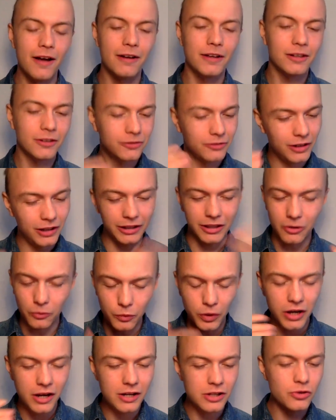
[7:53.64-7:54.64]
like
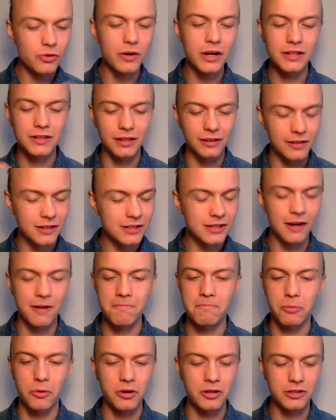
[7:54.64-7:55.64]
reiterating the same
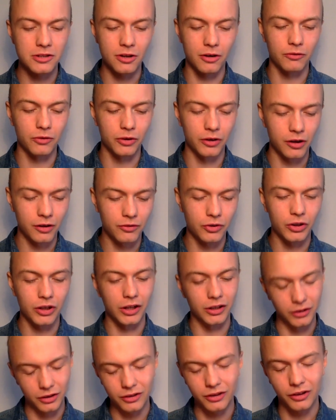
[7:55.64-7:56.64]
points over and over
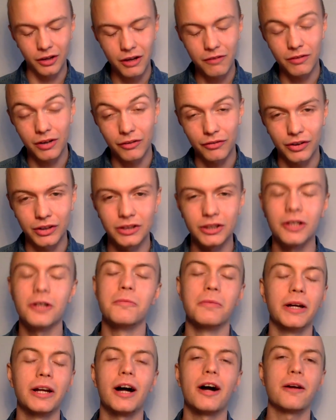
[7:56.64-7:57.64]
again, you know, even if I do,
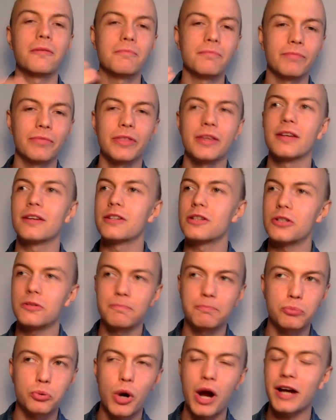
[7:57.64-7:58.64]
but I'm
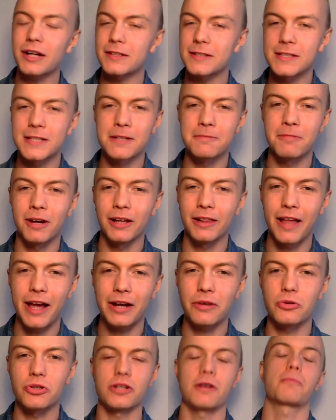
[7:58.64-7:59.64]
practicing my
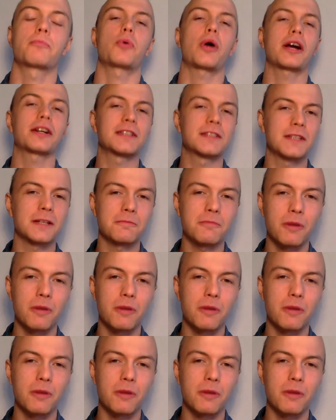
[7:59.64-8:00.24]
language and practicing my